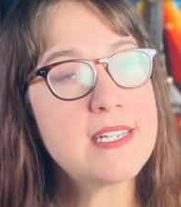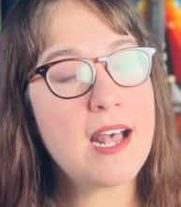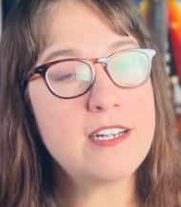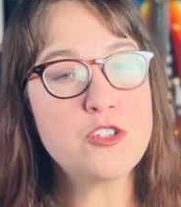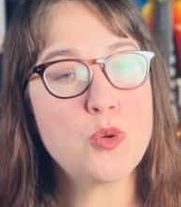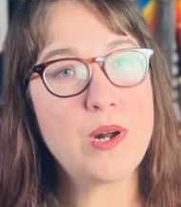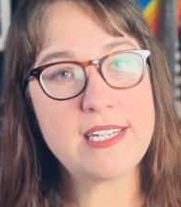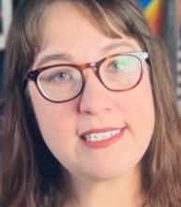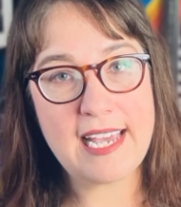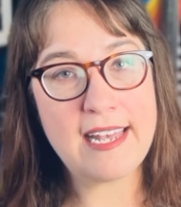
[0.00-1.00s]
died in
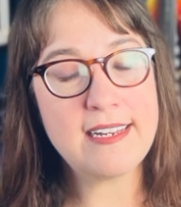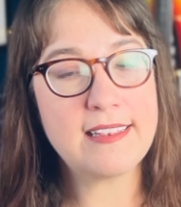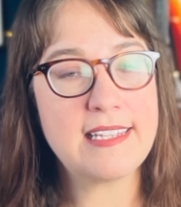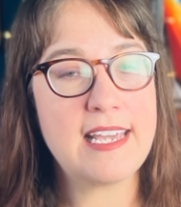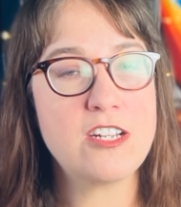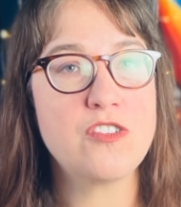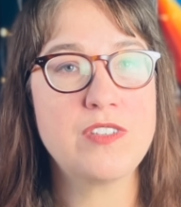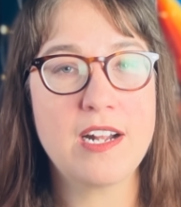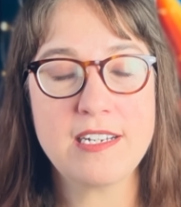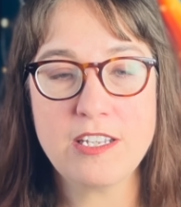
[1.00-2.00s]
2010 at the age of
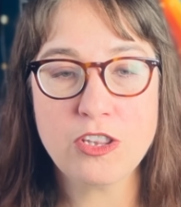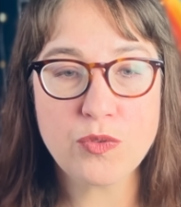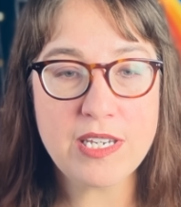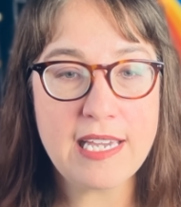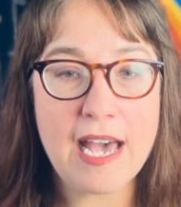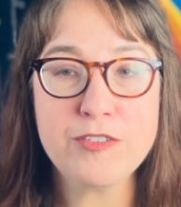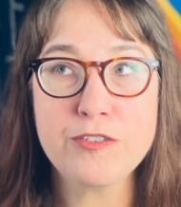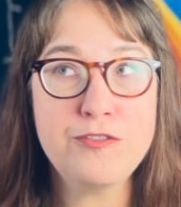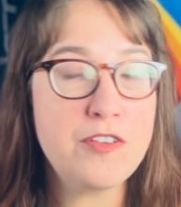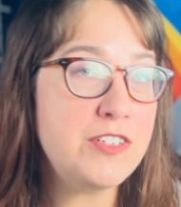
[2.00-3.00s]
93 after
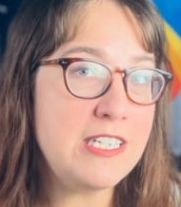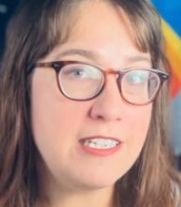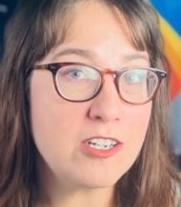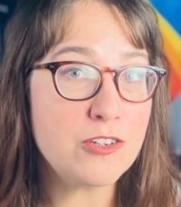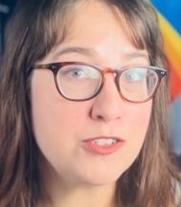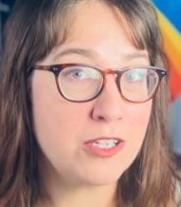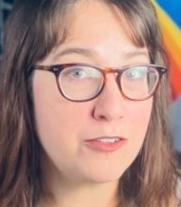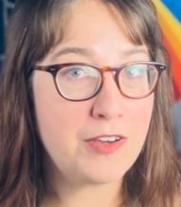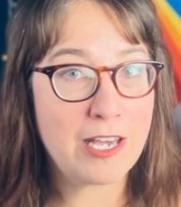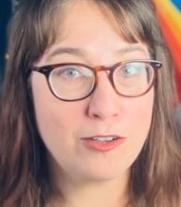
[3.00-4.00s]
50 years on the
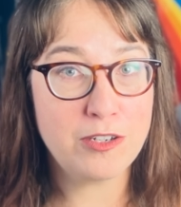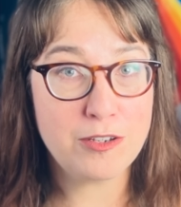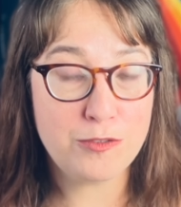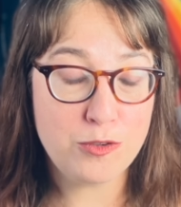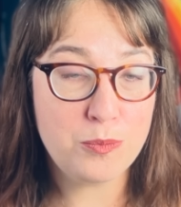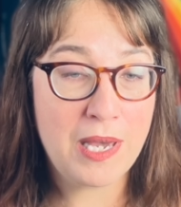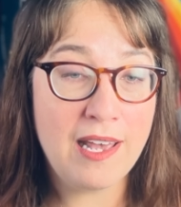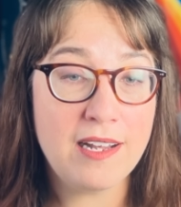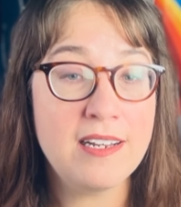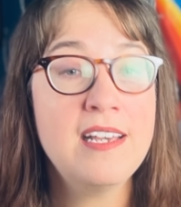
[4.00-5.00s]
faculty of
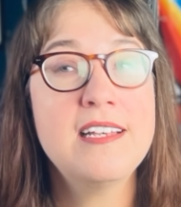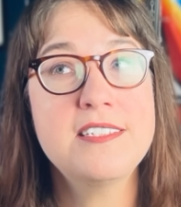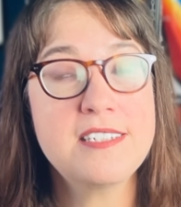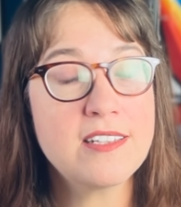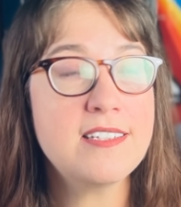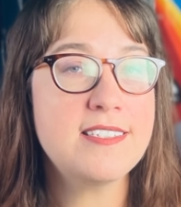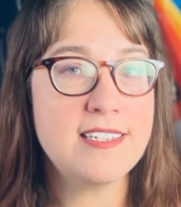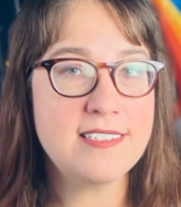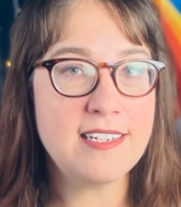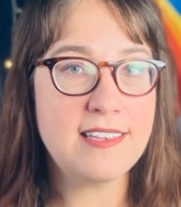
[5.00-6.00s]
UPenn, again, still
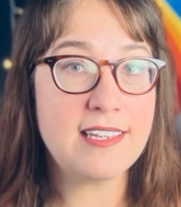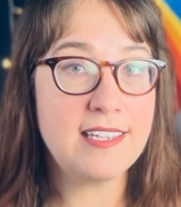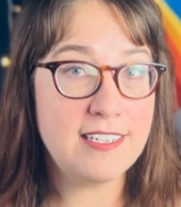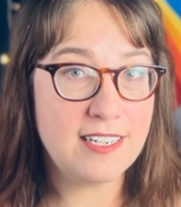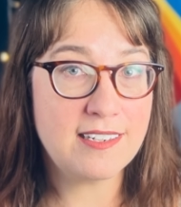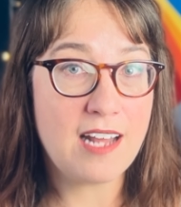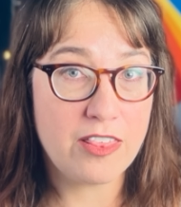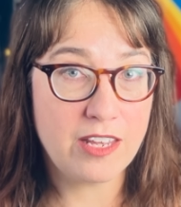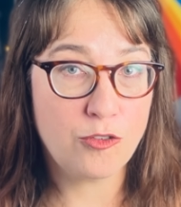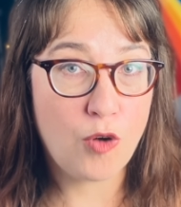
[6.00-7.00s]
insisting that he did
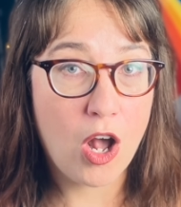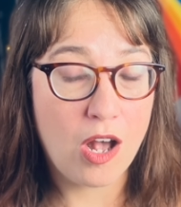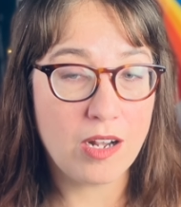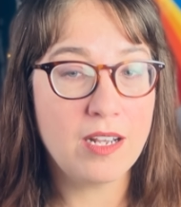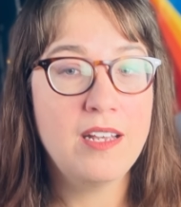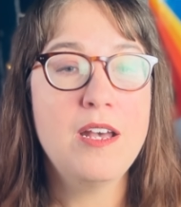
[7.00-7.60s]
nothing wrong.